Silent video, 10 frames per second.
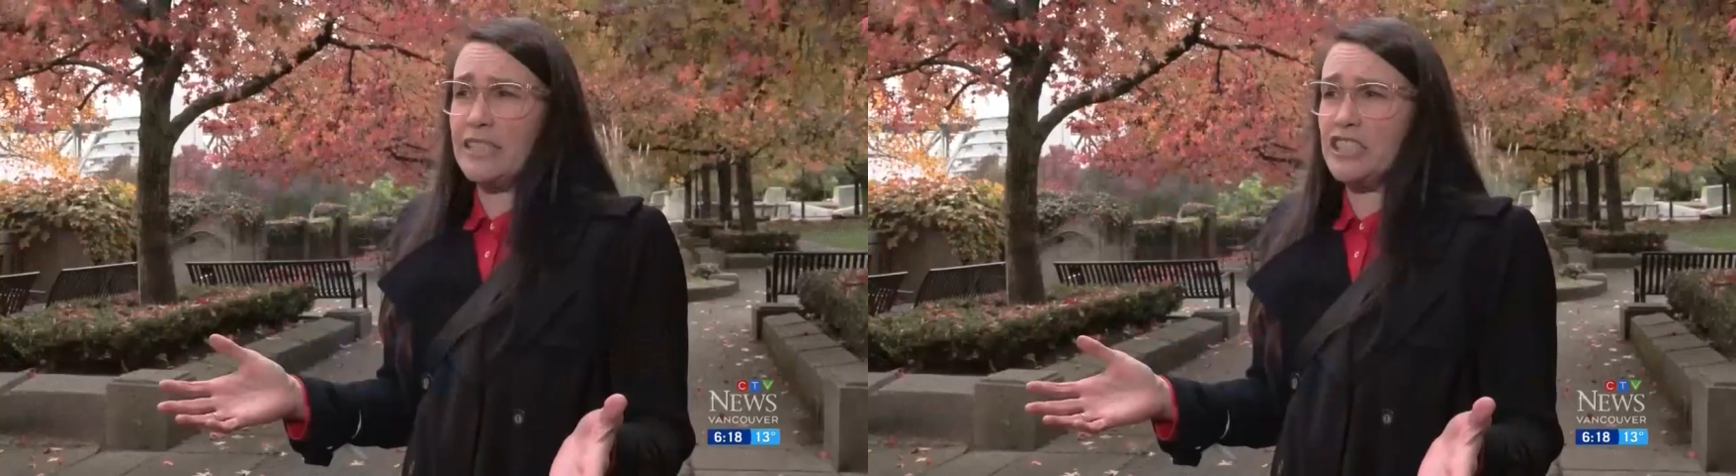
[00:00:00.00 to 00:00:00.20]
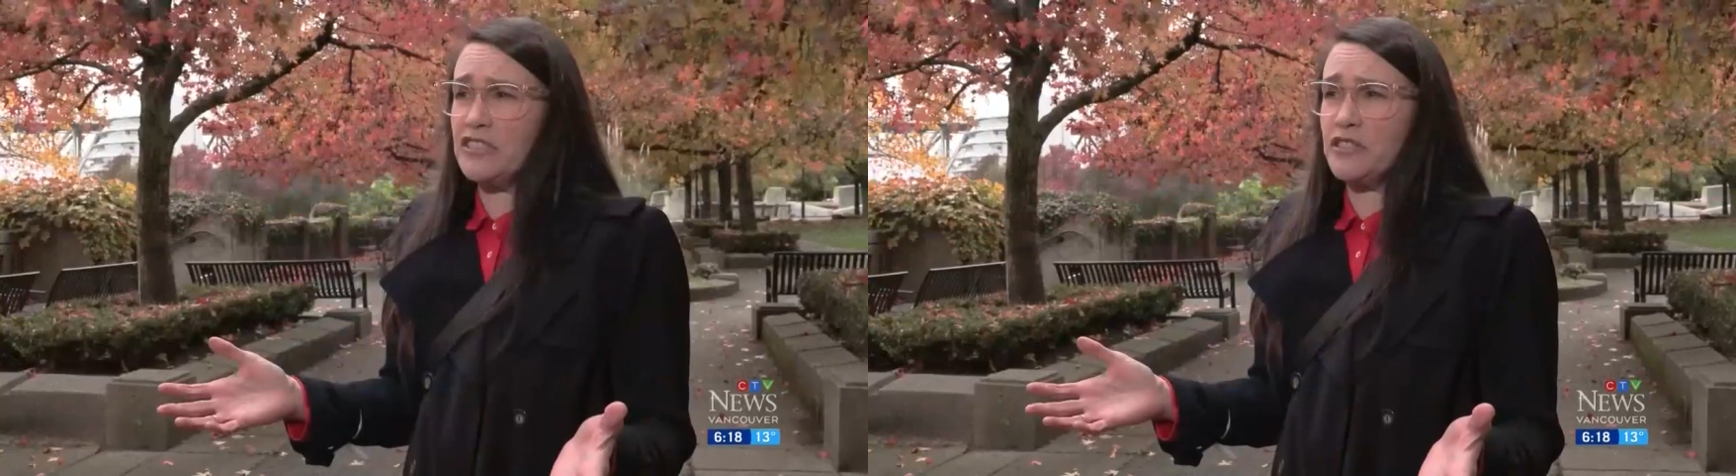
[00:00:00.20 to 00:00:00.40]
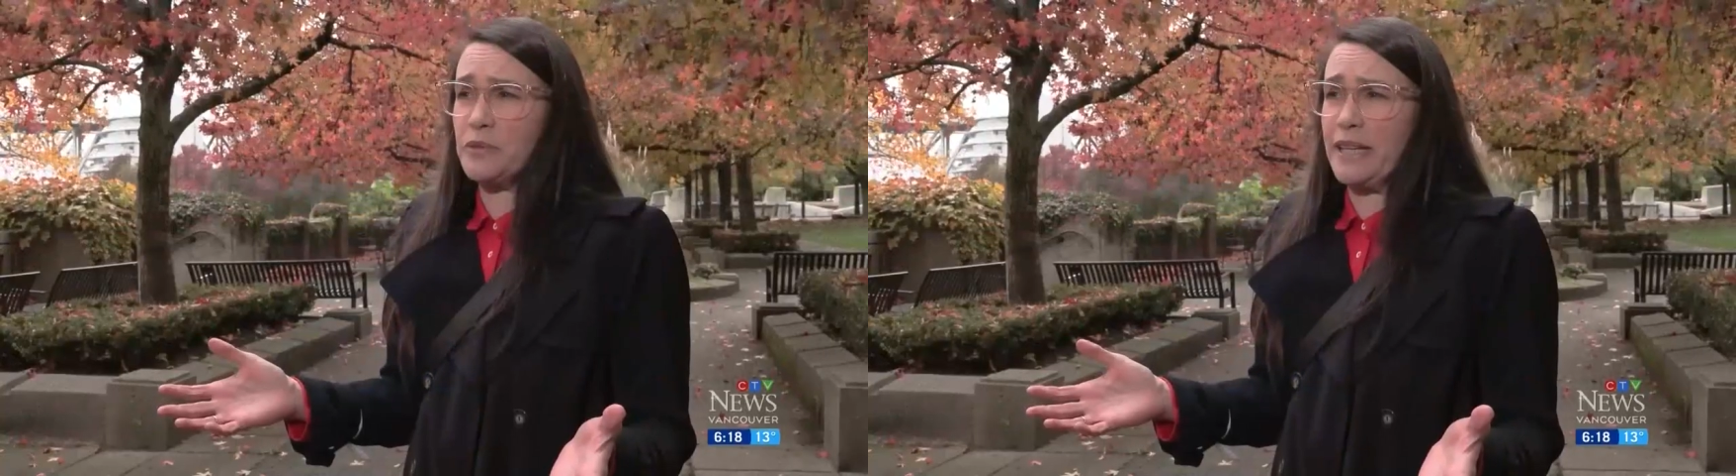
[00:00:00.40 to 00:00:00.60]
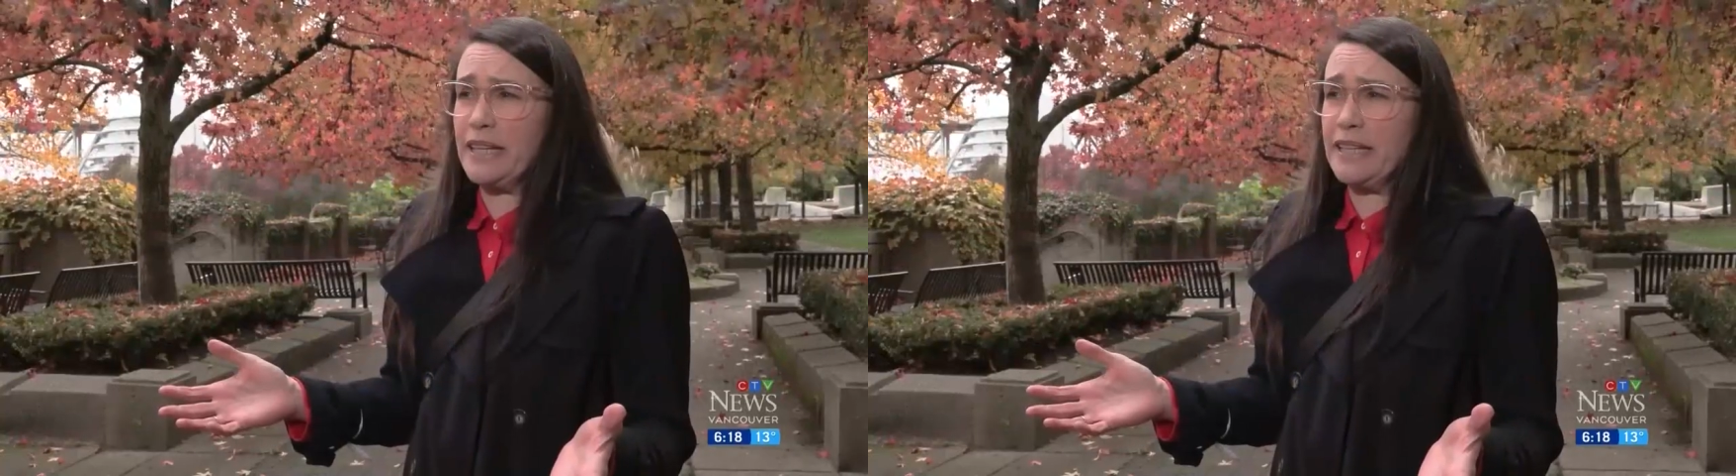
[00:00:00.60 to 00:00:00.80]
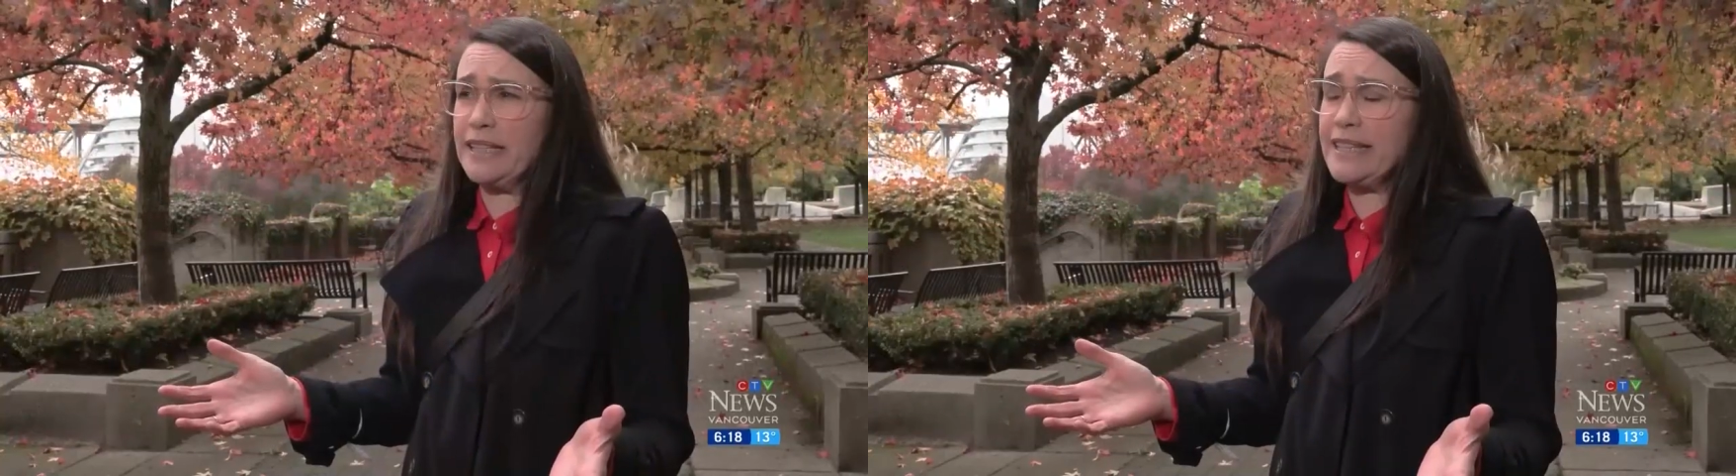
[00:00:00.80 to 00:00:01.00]
She's doing
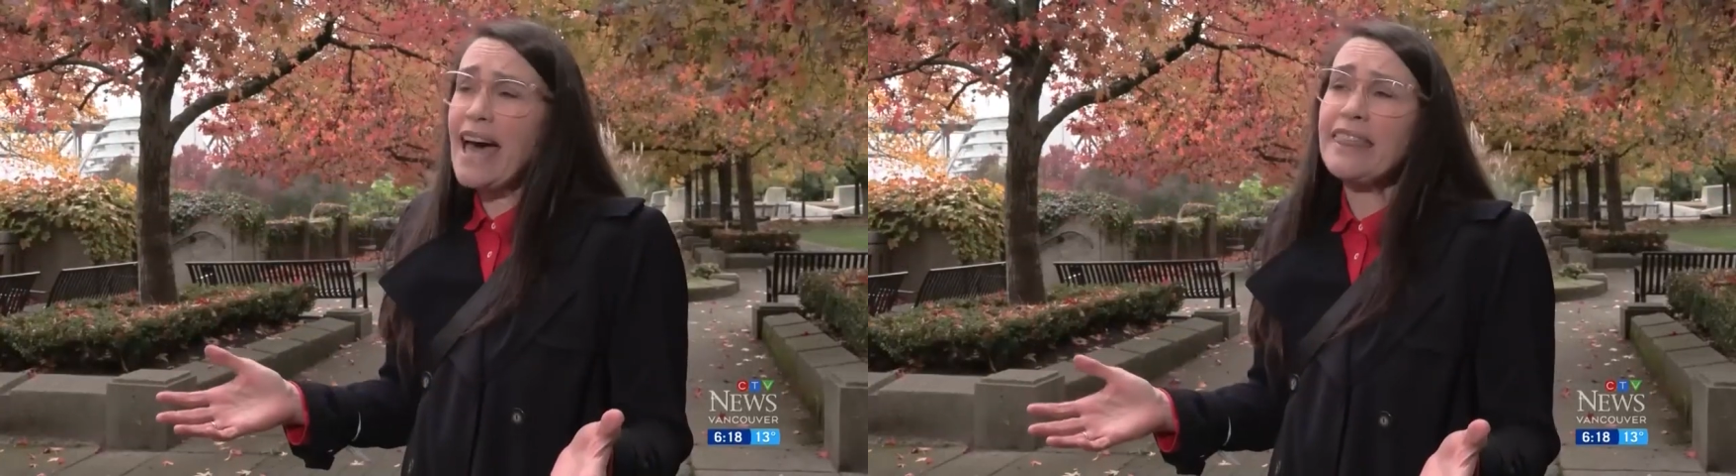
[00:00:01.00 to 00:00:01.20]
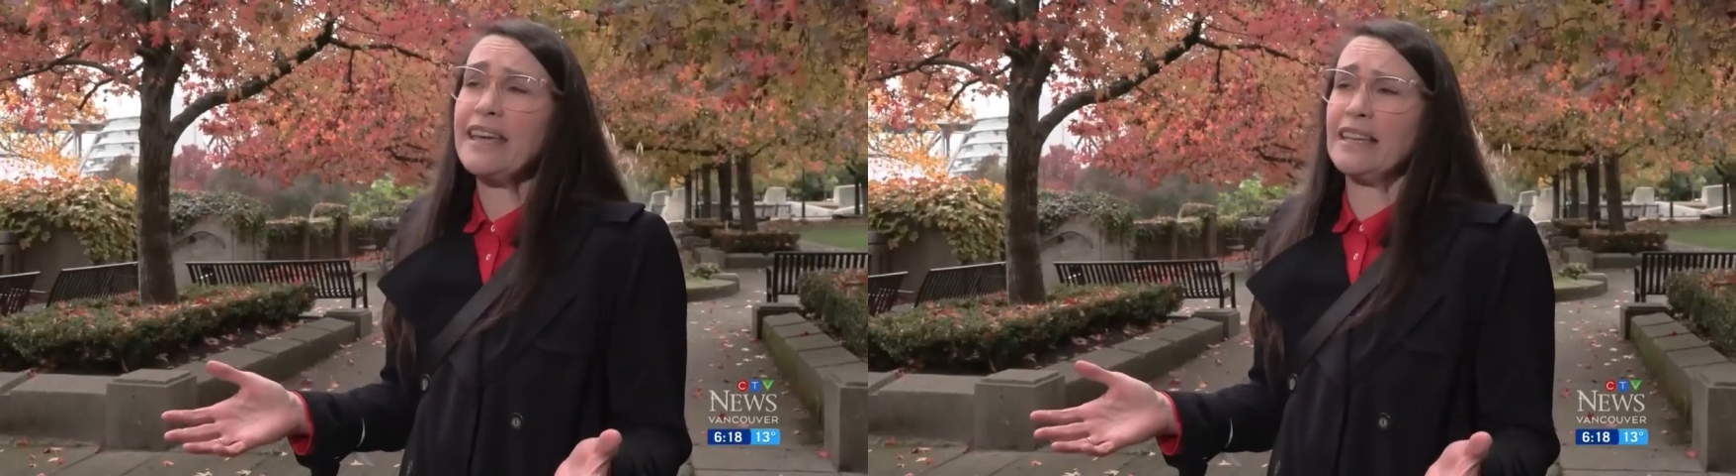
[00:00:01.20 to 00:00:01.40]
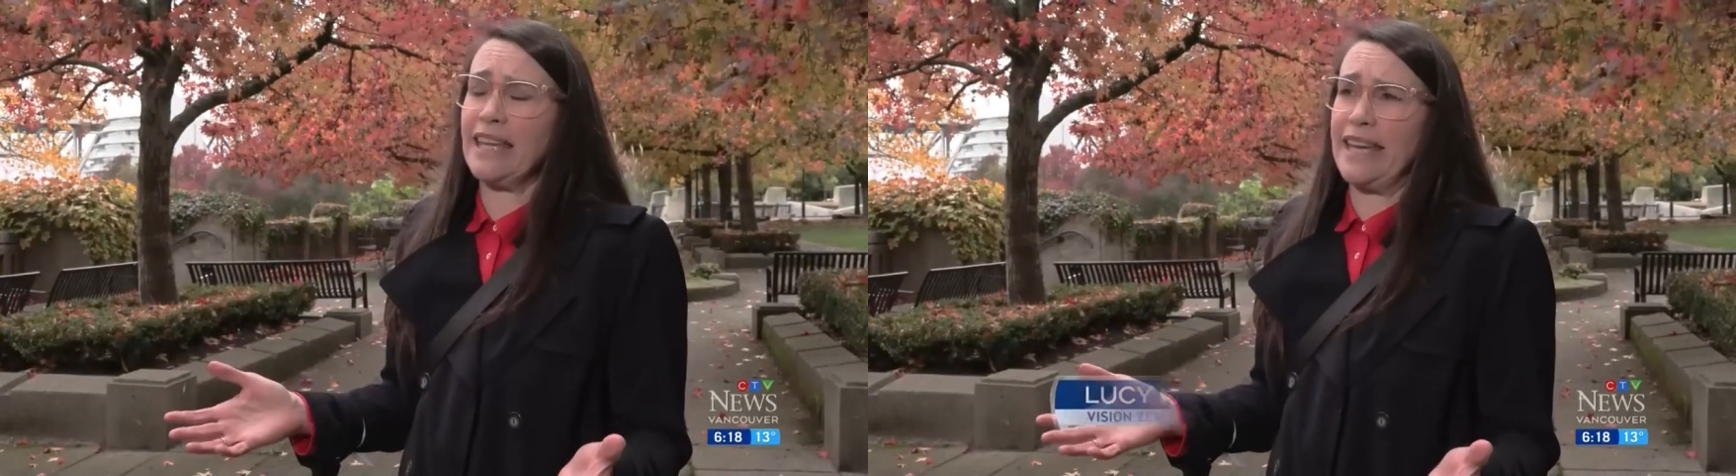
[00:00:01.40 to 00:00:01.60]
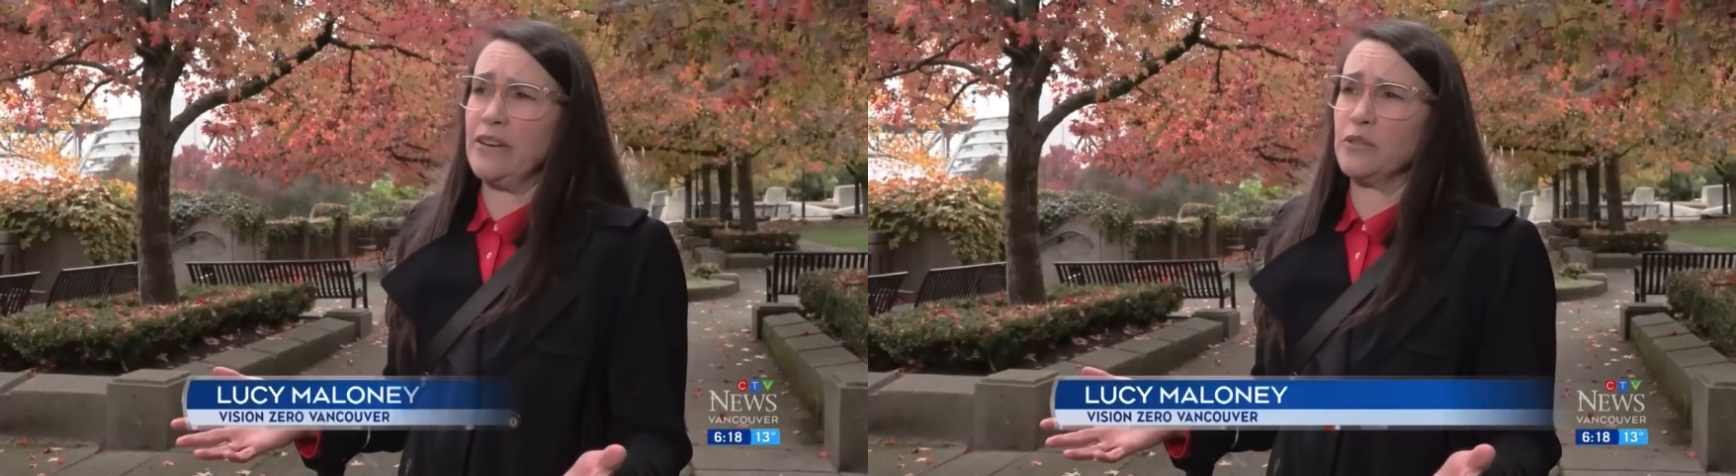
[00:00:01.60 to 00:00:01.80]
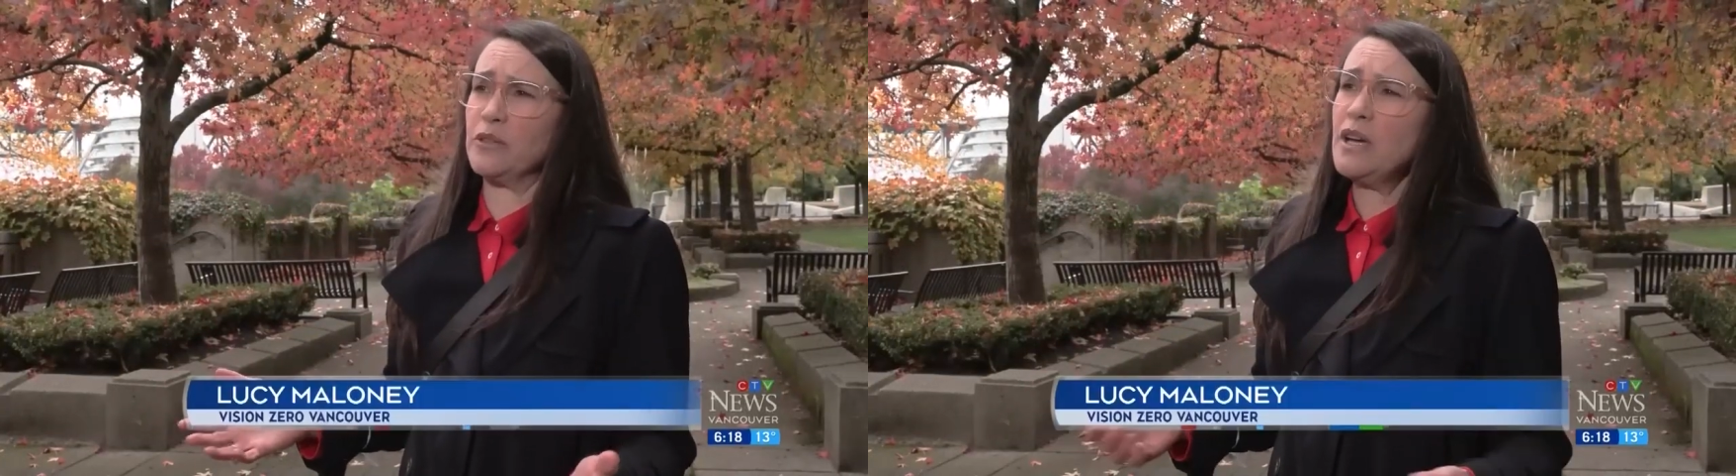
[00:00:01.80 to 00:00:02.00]
nothing
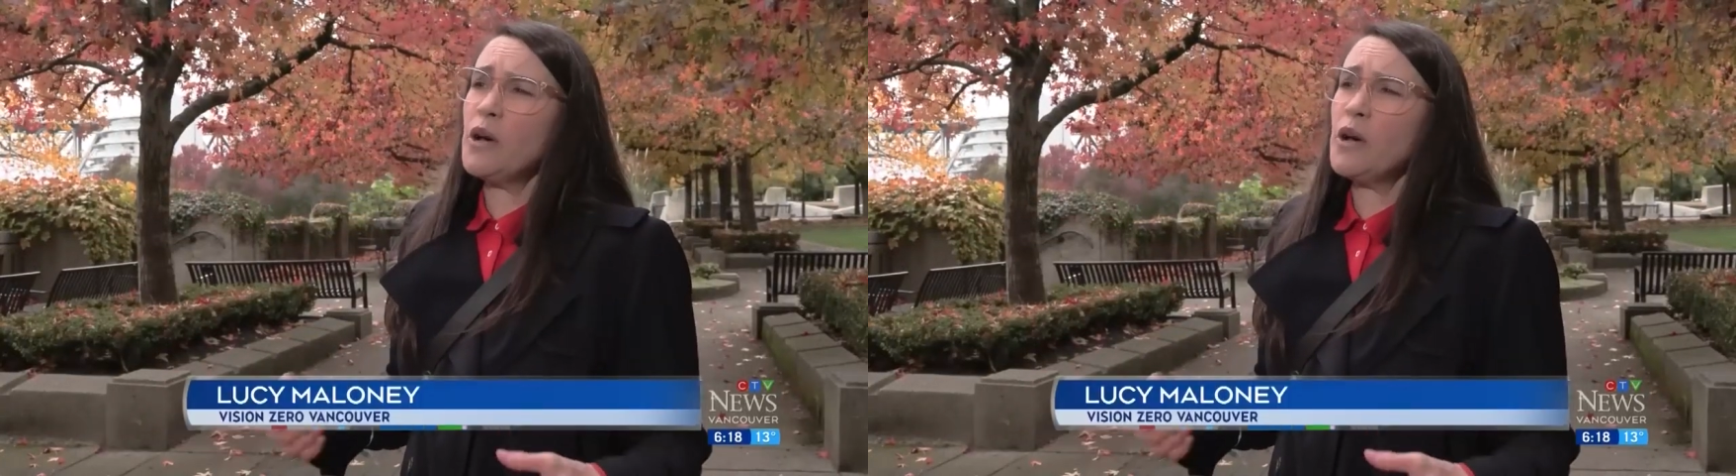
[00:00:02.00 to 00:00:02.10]
illegal,